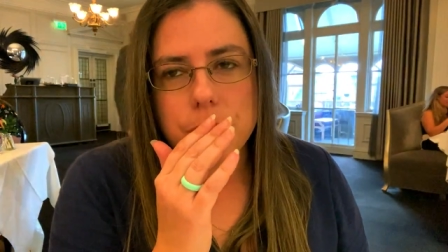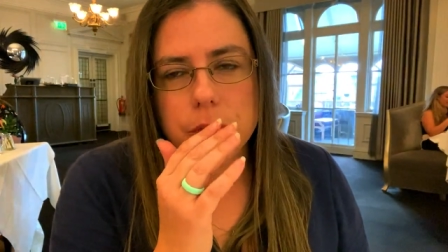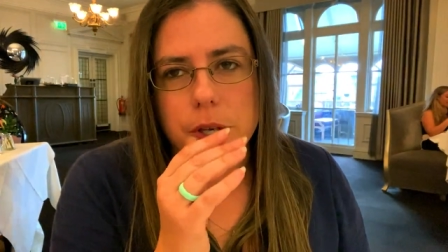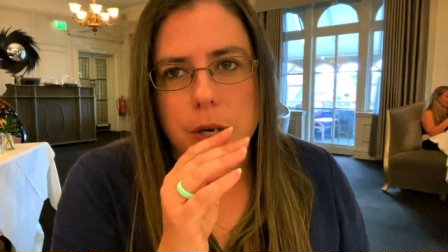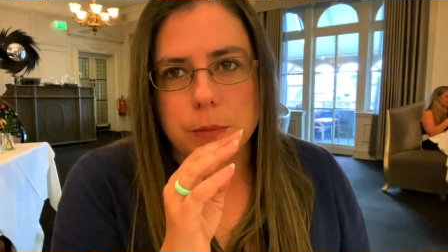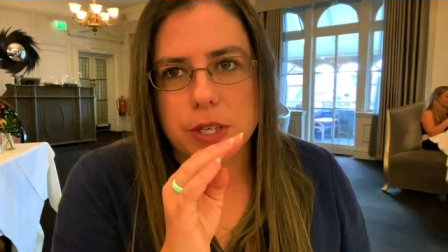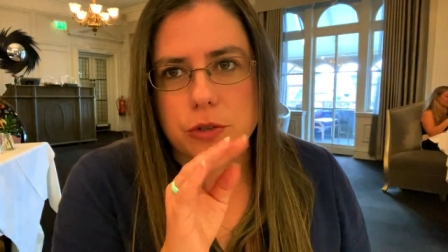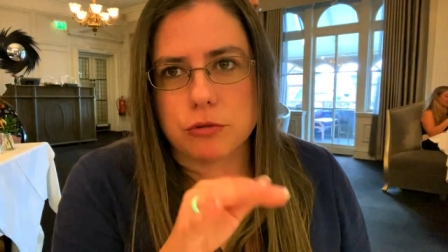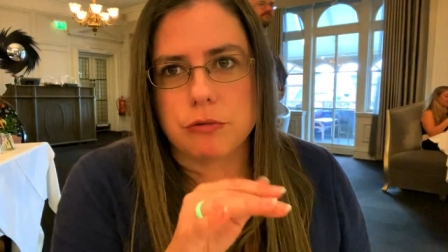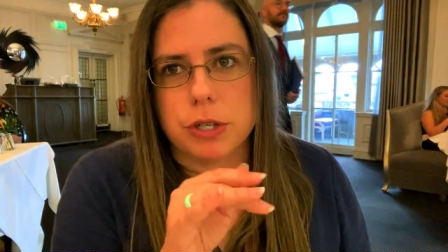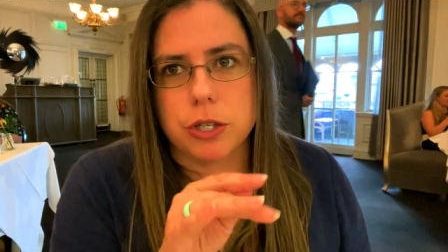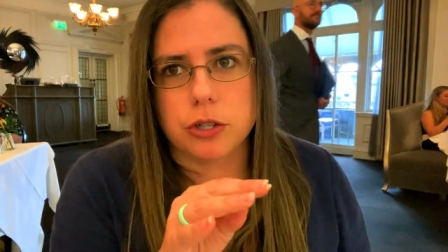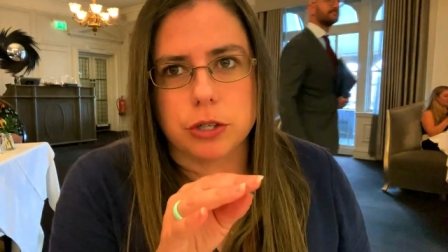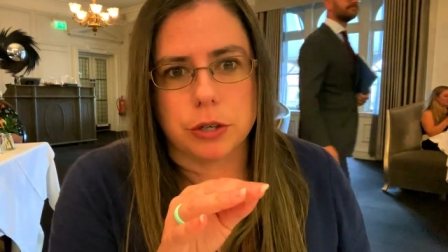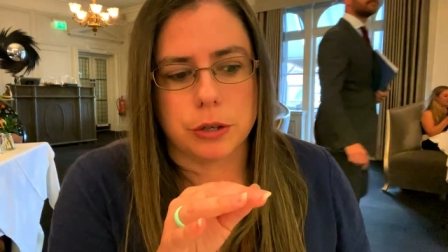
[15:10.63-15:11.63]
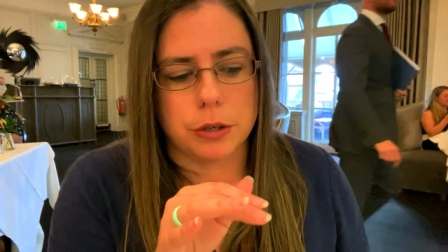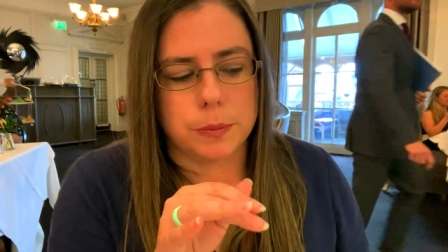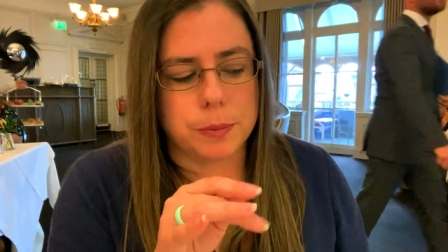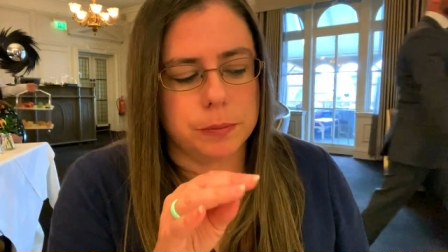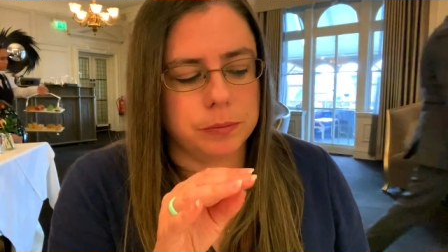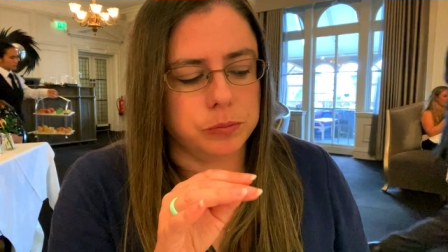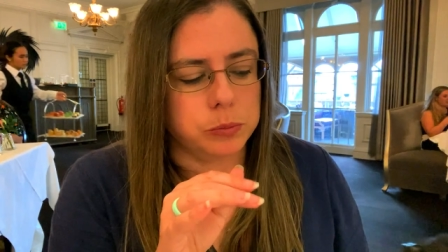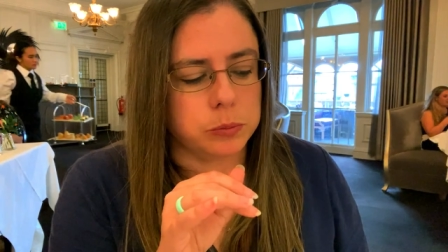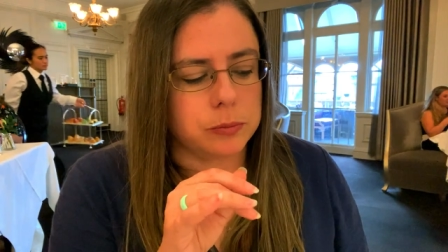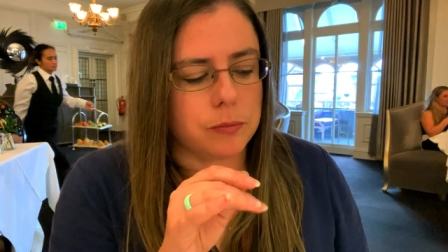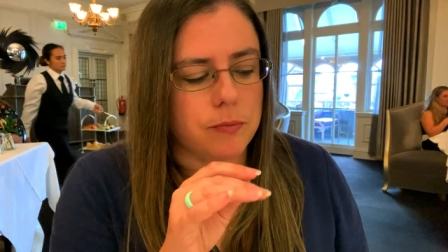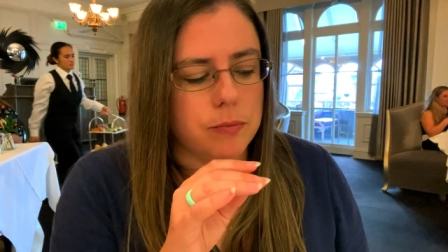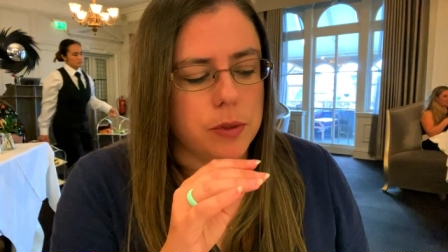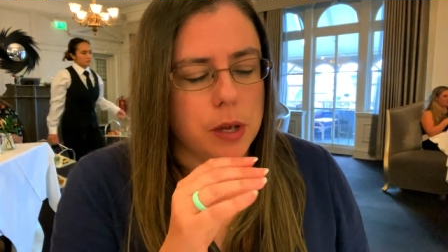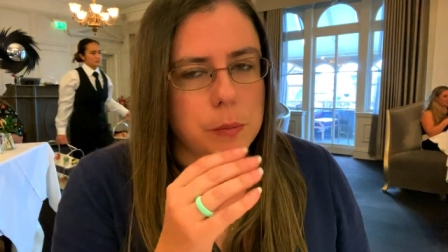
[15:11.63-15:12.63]
Yep, it's really sharp,
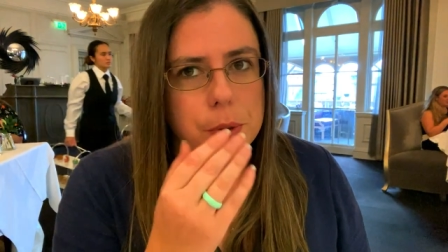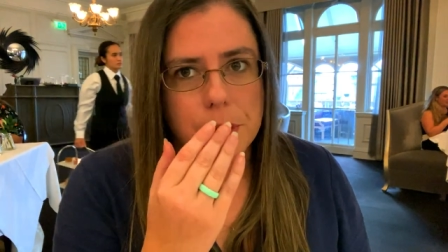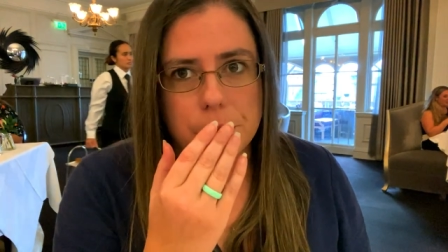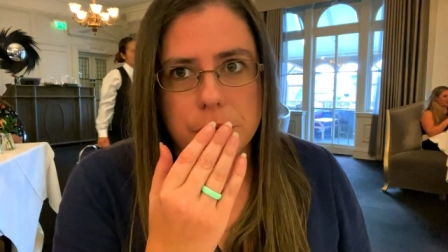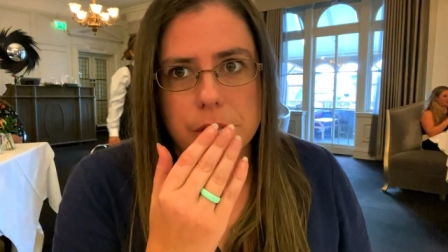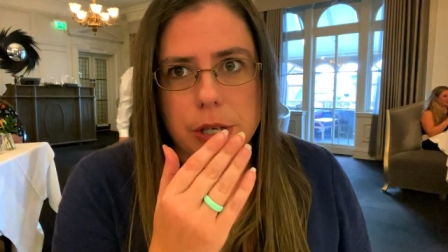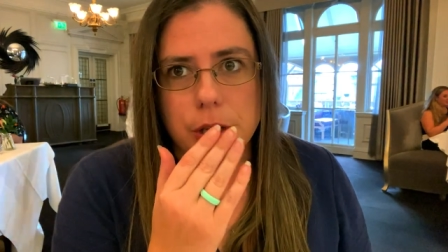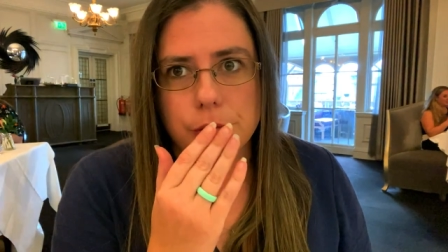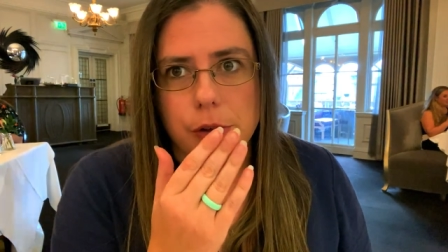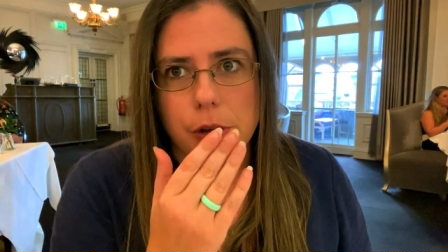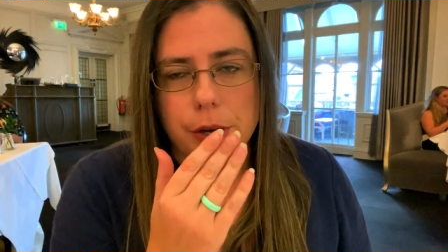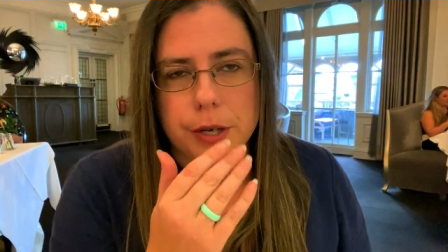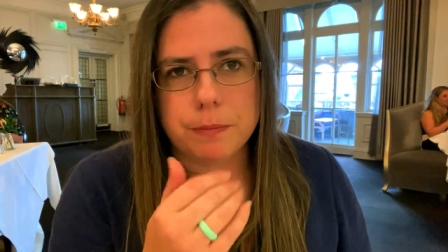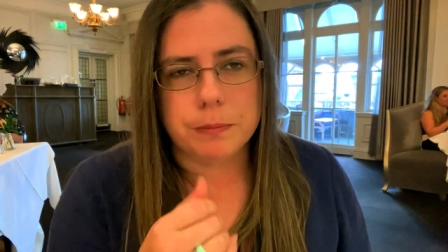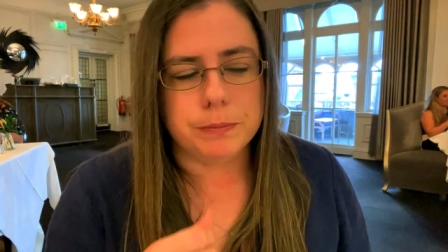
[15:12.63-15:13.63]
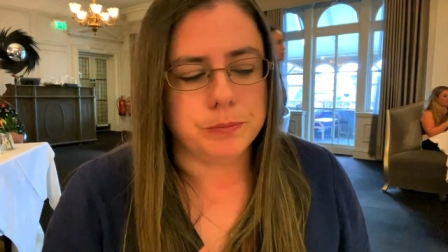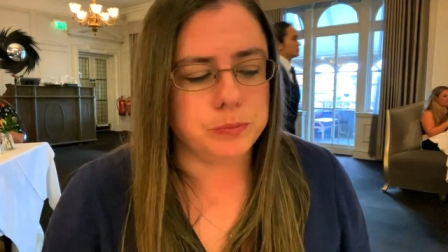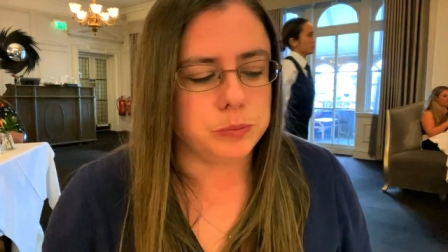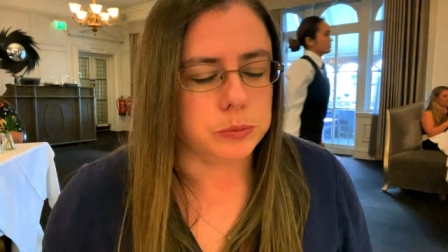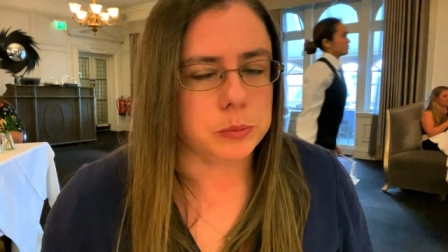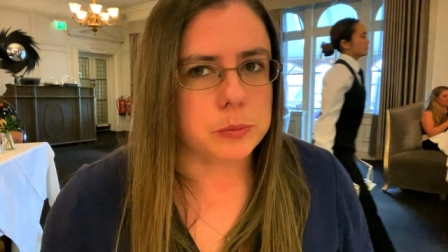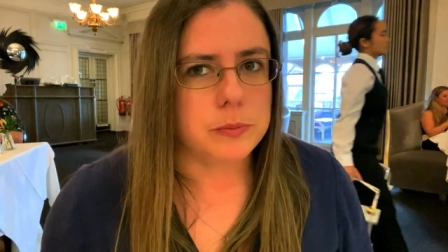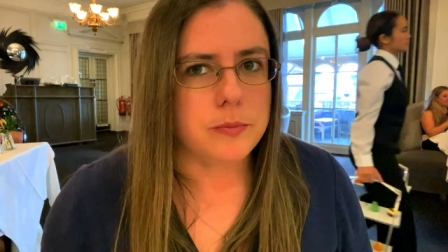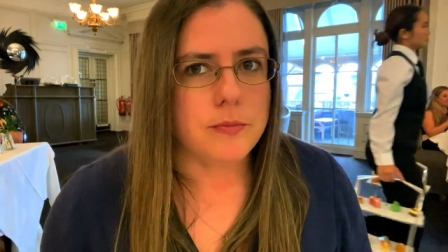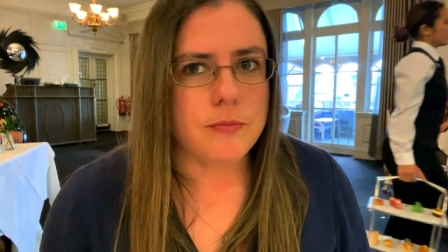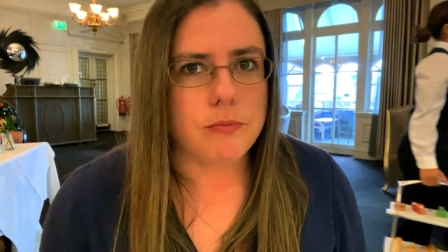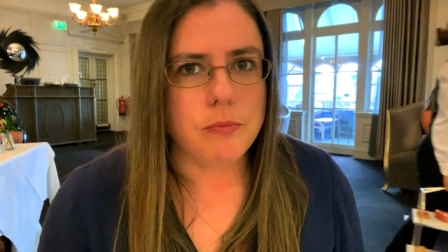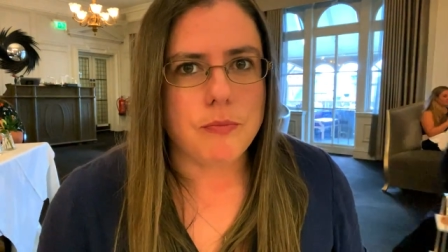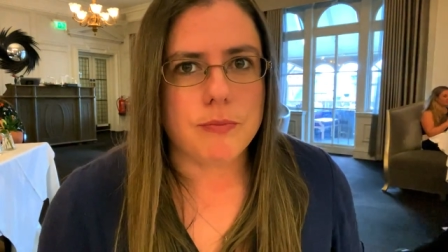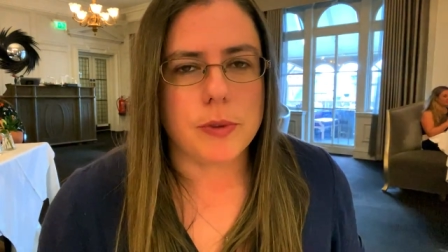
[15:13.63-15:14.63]
but I really love lime,
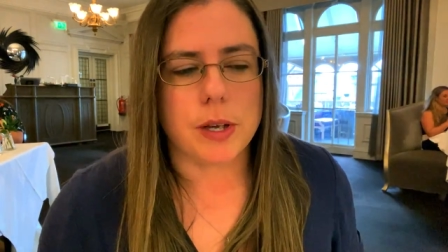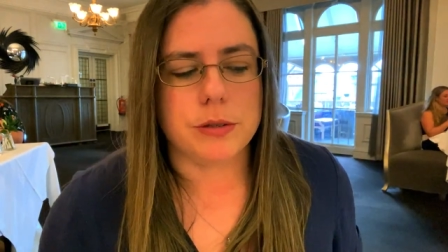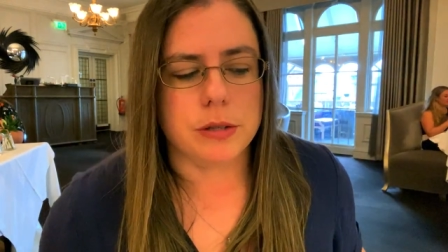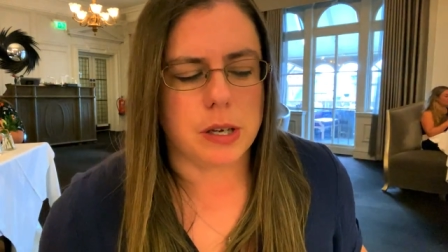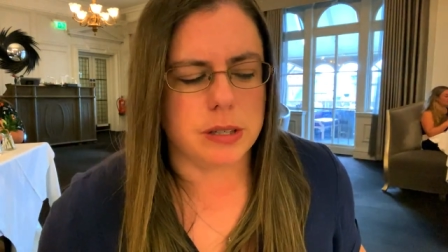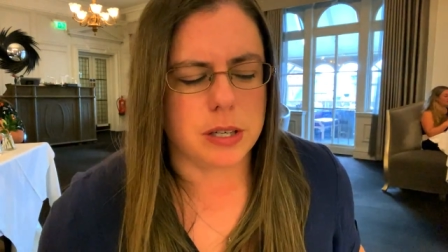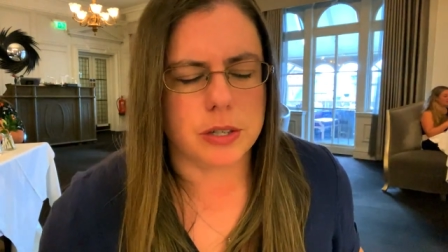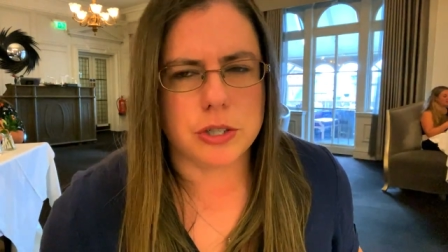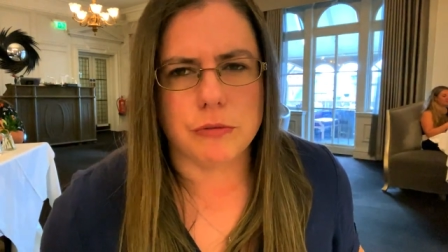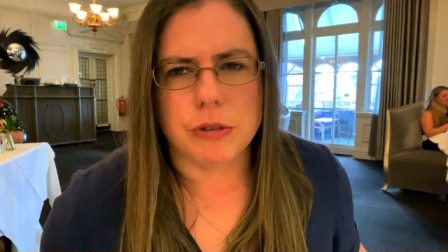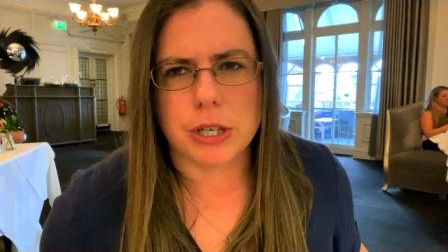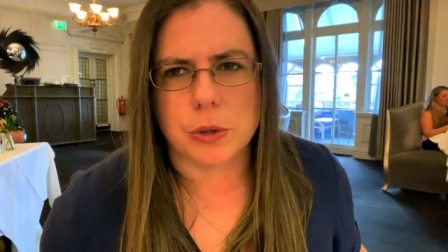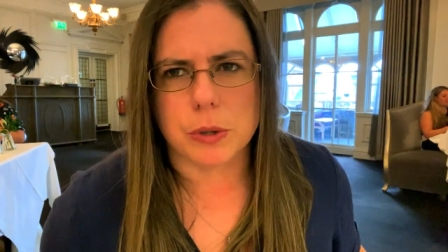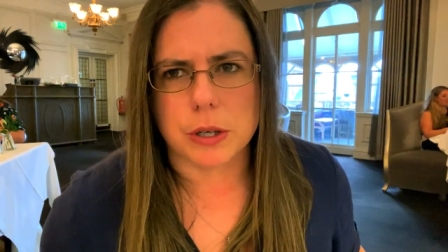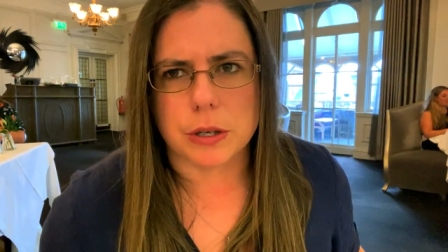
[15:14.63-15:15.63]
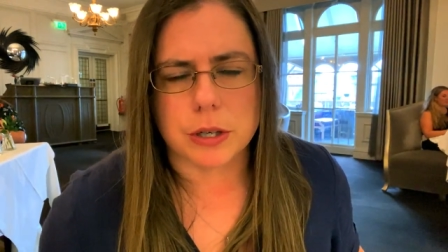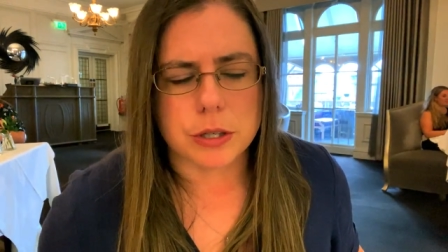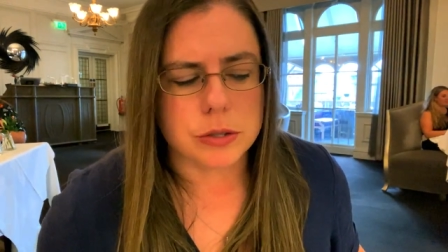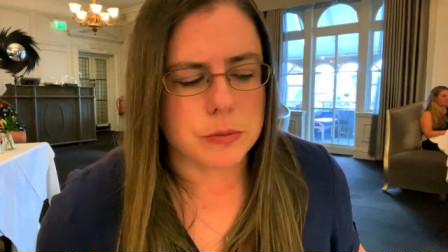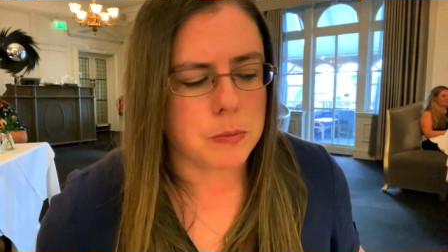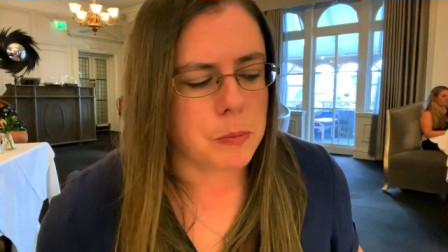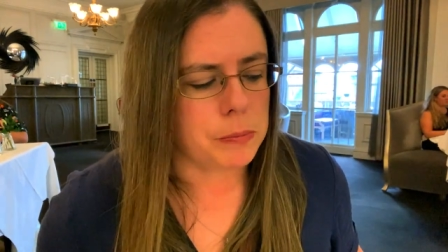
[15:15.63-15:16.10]
so that was actually really quite nice.